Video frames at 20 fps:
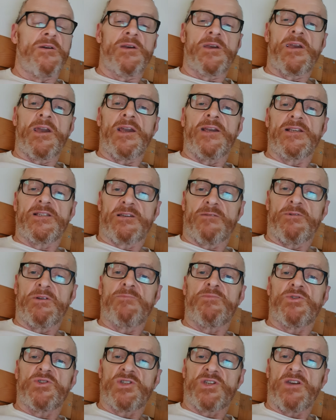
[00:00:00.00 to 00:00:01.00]
Getting something
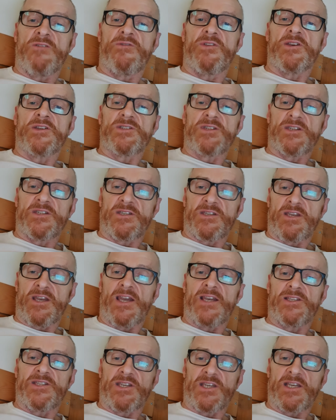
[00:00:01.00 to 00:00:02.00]
perceived
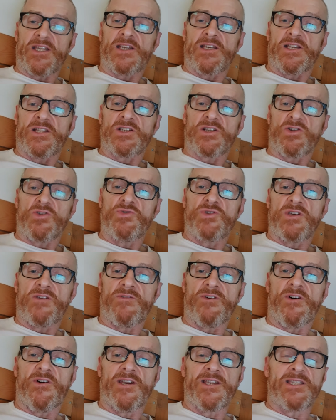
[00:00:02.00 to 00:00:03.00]
as an exclusive
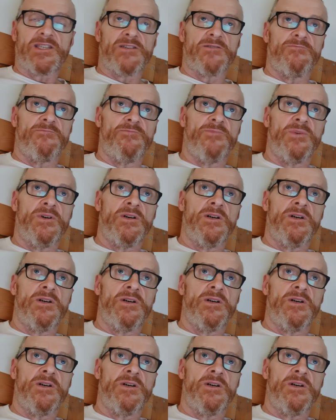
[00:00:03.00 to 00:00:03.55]
item.